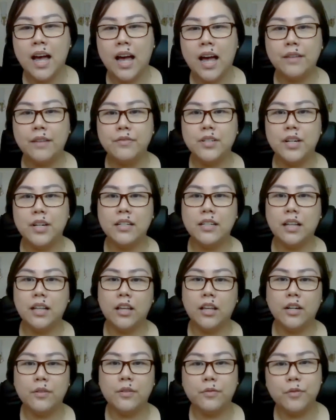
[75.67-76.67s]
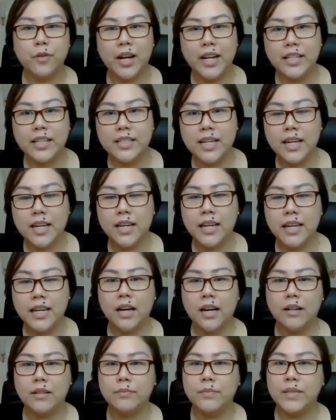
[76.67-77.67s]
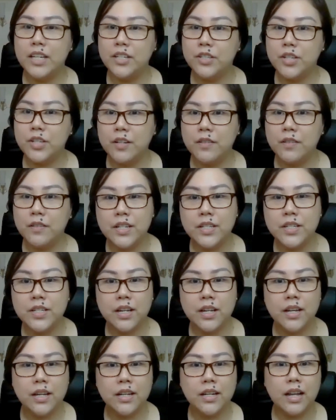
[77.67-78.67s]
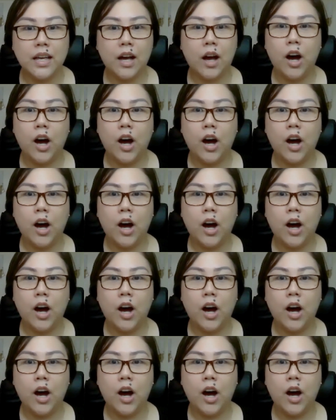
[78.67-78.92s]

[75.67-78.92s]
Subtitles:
I've done a lot of writing, lead generation,